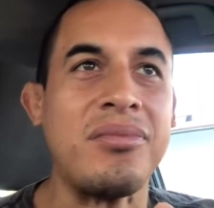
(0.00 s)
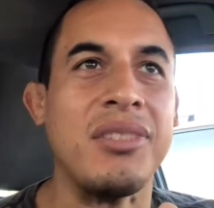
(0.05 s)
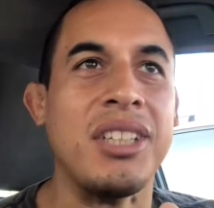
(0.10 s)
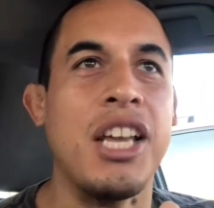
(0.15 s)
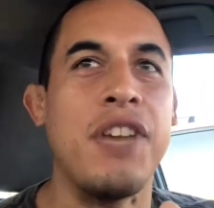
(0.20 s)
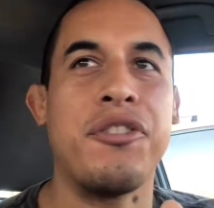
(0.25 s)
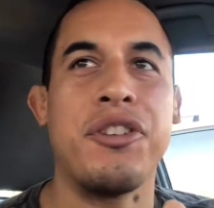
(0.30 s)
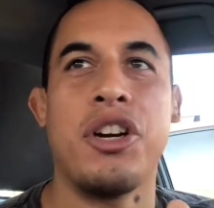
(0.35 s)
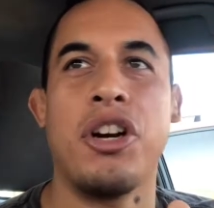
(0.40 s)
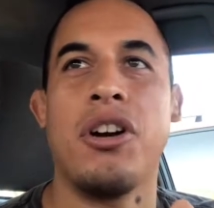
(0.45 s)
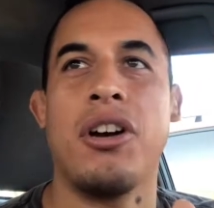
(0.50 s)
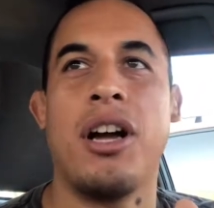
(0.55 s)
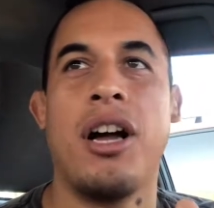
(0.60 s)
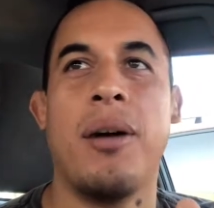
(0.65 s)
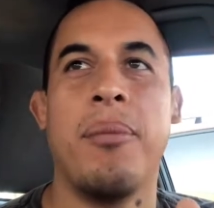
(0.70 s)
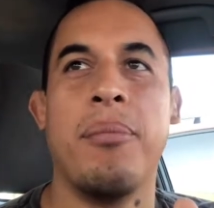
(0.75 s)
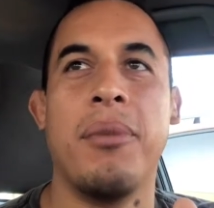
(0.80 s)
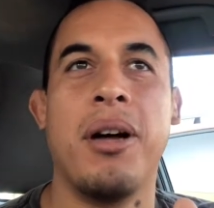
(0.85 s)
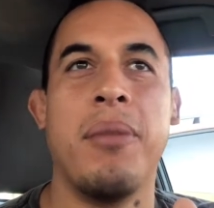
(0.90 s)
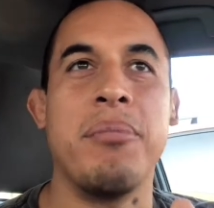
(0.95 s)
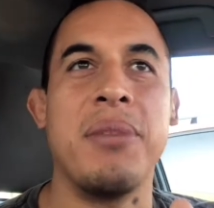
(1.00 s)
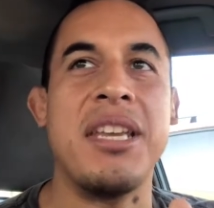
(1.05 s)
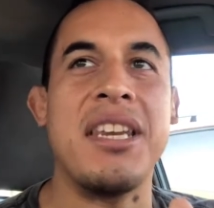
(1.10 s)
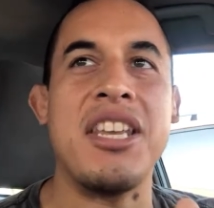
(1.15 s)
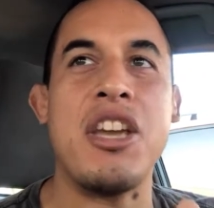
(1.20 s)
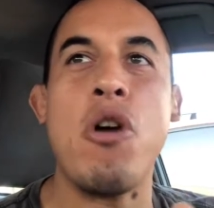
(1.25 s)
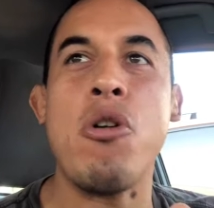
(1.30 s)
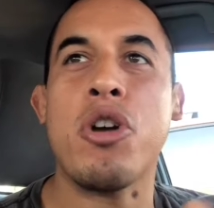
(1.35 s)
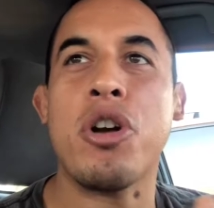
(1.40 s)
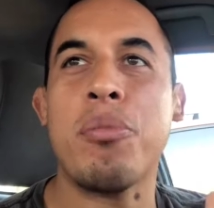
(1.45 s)
If you're a
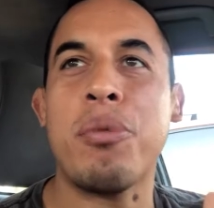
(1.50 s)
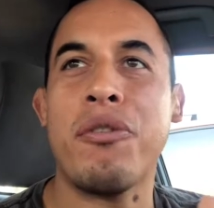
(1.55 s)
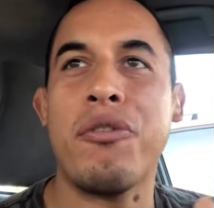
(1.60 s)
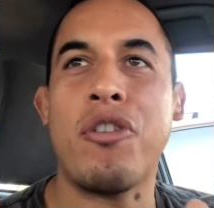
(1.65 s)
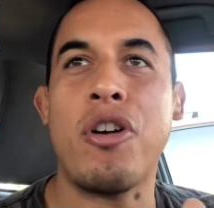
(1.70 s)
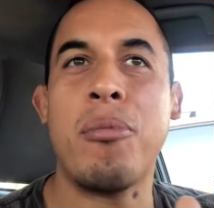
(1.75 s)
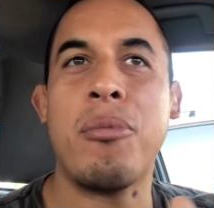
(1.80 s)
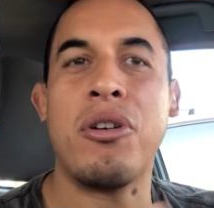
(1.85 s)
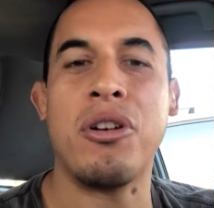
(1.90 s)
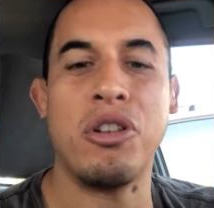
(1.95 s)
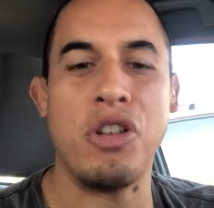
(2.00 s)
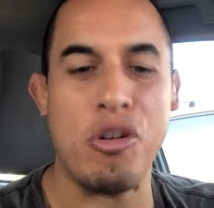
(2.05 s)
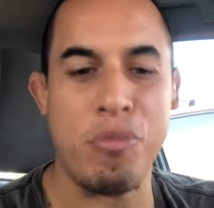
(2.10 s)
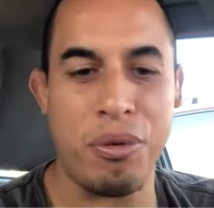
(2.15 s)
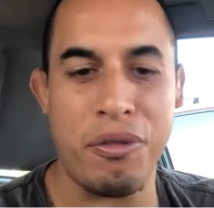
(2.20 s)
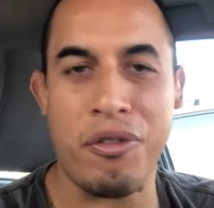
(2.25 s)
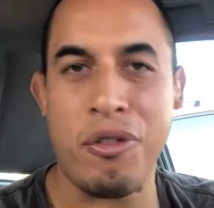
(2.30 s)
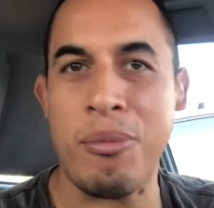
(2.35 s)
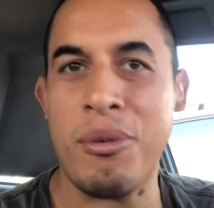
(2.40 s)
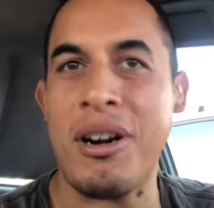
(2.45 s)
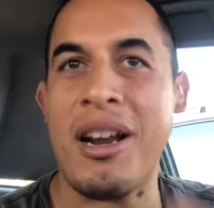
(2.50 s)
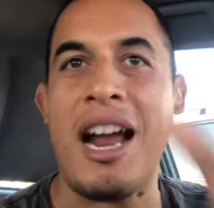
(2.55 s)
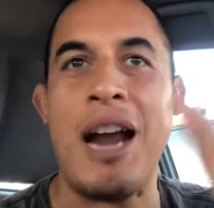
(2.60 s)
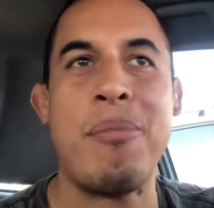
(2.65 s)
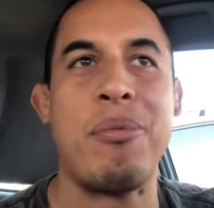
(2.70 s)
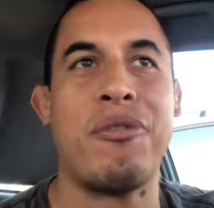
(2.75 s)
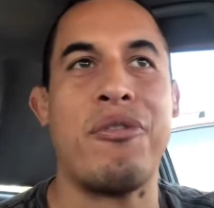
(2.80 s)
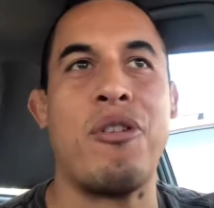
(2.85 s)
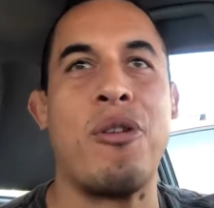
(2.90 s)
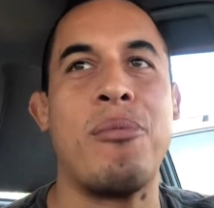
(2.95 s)
mediocre performer, a low performer, a high
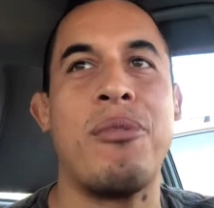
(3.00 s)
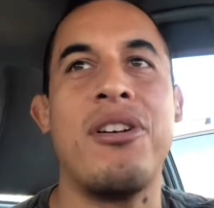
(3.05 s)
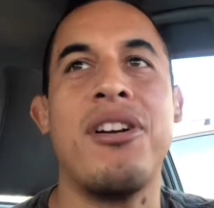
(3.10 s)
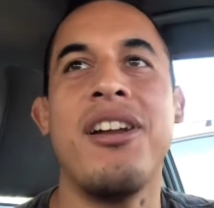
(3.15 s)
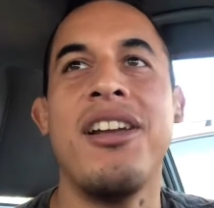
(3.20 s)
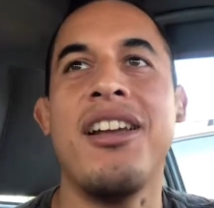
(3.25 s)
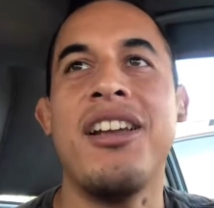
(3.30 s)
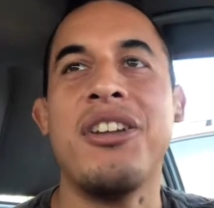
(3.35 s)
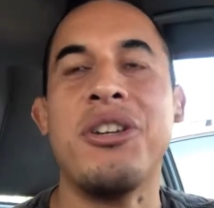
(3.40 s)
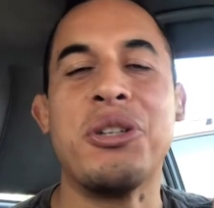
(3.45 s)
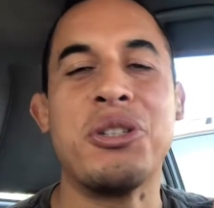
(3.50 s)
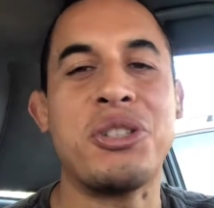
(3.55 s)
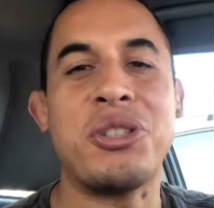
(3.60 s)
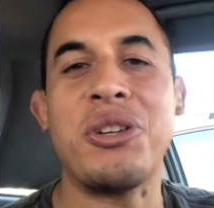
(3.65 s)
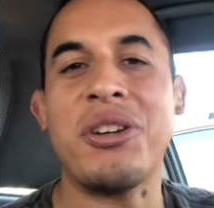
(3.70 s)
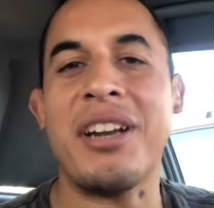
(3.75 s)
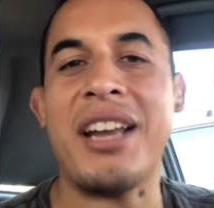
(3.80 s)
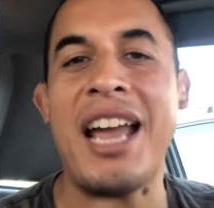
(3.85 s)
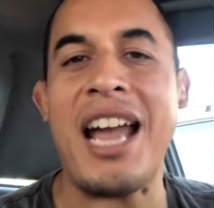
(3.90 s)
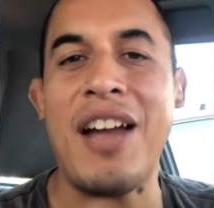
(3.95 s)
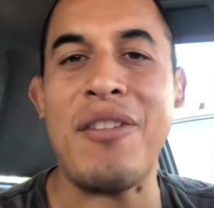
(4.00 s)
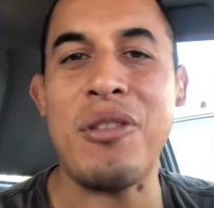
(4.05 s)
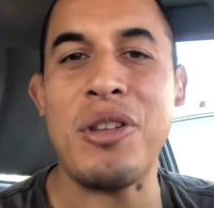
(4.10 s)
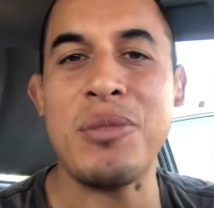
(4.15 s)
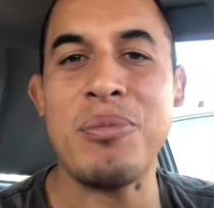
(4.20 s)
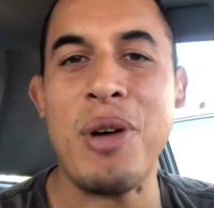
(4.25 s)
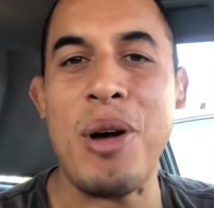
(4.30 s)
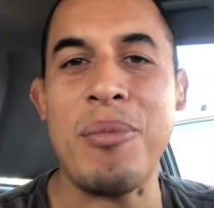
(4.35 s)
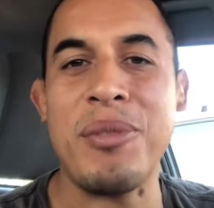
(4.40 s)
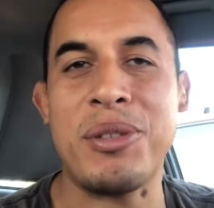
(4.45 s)
performer, you're still going to have
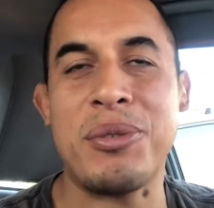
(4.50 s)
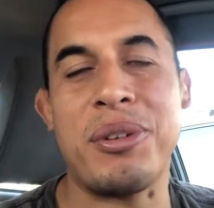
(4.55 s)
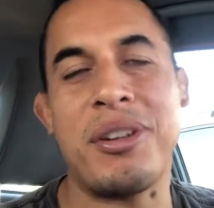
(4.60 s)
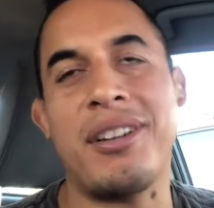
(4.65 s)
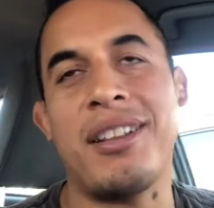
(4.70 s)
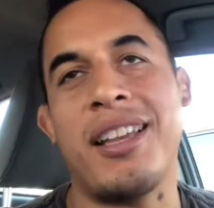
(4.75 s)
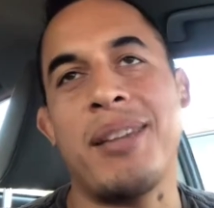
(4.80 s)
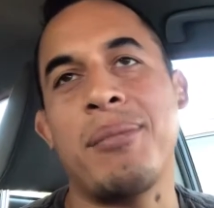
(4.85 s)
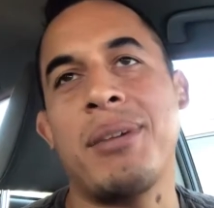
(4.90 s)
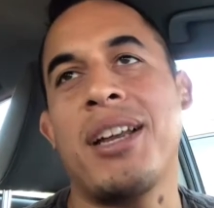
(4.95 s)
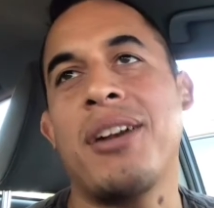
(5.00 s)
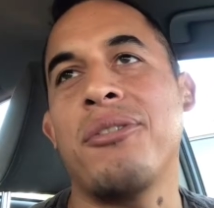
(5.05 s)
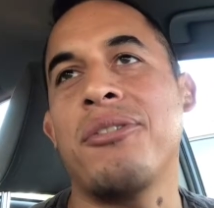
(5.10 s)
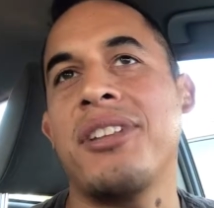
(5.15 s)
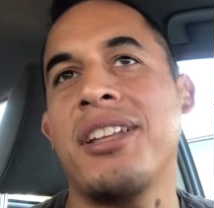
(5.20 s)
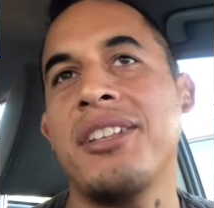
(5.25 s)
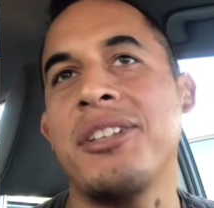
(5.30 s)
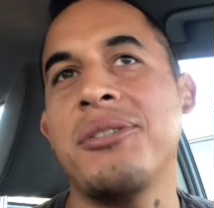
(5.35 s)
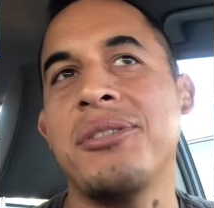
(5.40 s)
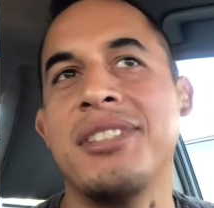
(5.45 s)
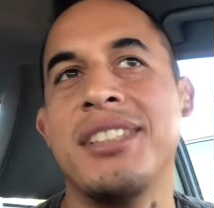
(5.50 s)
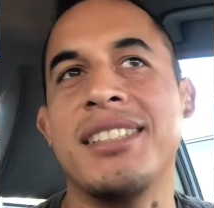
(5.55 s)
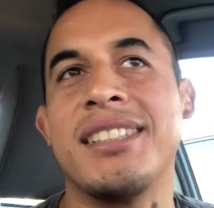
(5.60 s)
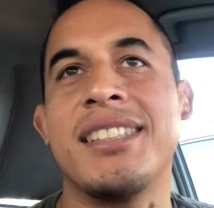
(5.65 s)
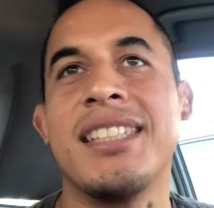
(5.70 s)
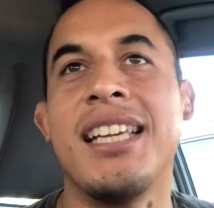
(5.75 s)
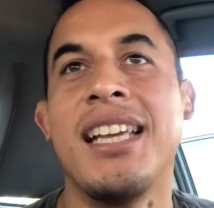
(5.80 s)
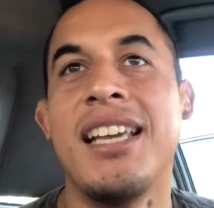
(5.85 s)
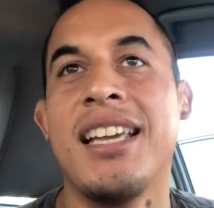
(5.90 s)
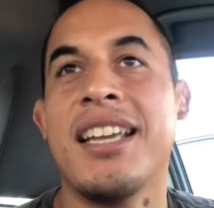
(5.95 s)
those moments where you're like, man, I don't feel like doing this.
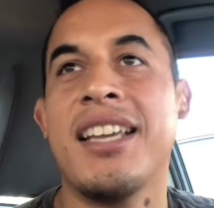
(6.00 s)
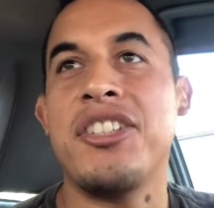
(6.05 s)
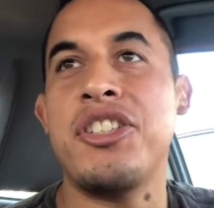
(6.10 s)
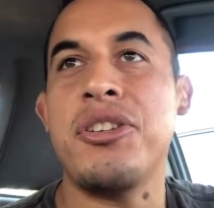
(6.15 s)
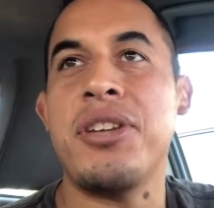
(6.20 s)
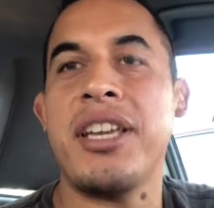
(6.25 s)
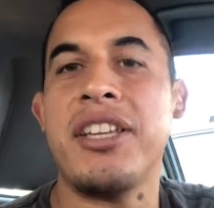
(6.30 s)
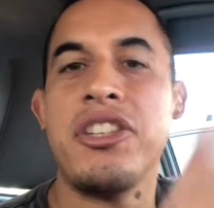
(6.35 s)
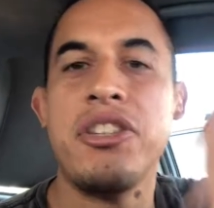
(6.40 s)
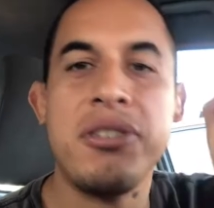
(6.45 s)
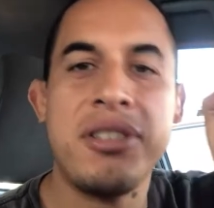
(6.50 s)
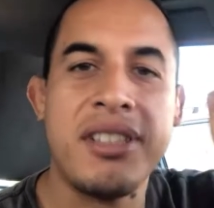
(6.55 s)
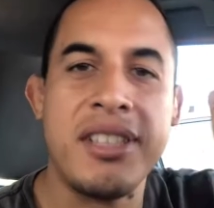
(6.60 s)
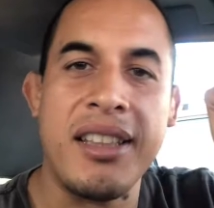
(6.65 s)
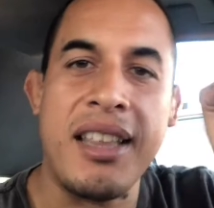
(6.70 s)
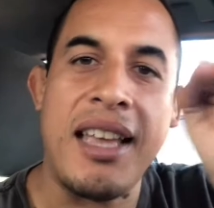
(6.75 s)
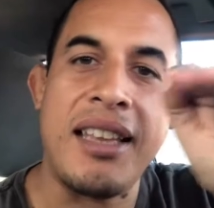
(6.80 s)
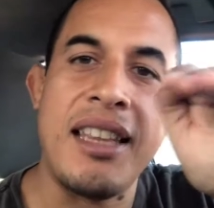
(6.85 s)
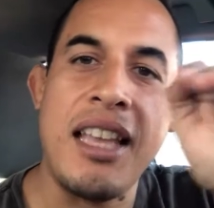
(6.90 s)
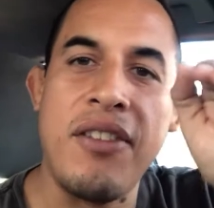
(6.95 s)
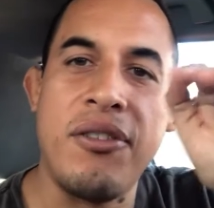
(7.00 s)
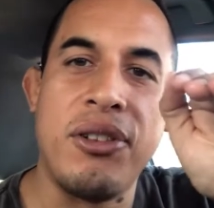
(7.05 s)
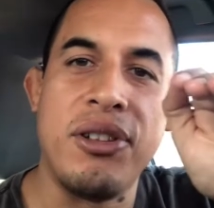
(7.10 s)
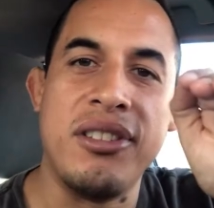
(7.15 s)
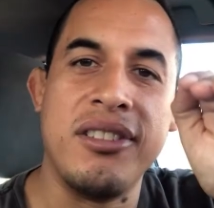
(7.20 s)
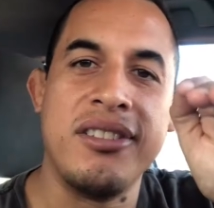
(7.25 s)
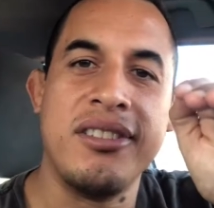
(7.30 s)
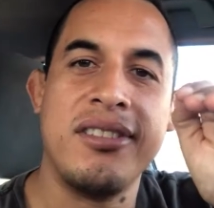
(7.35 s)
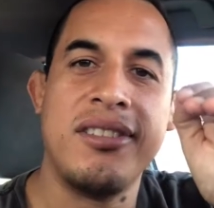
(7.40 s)
Because you get used to that level.